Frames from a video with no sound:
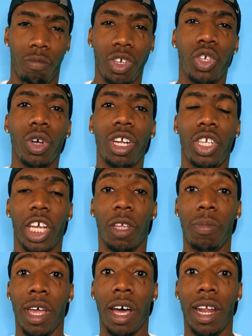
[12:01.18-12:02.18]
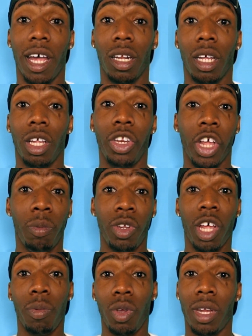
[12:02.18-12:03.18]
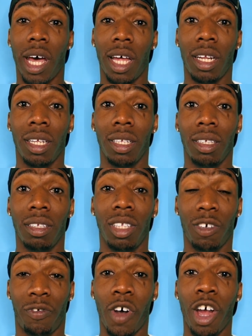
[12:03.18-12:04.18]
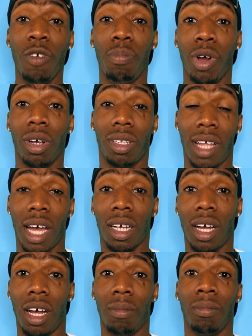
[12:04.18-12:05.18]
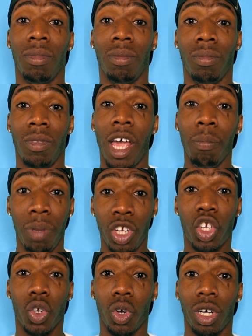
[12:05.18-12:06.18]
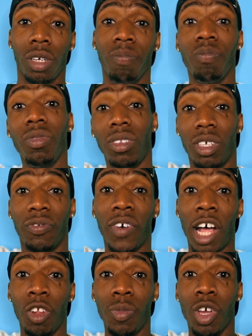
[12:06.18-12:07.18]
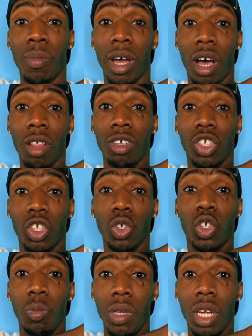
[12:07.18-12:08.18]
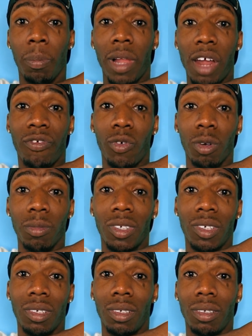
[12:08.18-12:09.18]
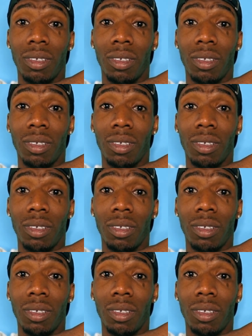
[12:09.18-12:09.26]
be sure to check me out at www.tafariberg.com, and be sure to follow me on my other social media platforms.